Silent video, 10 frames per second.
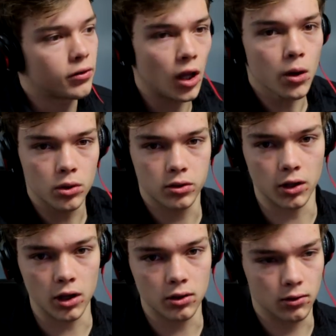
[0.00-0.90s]
as they would
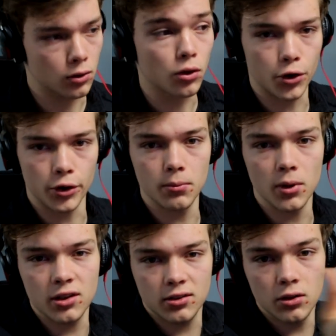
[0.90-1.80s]
say, 30
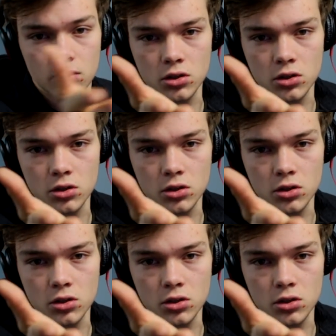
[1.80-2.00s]
minutes into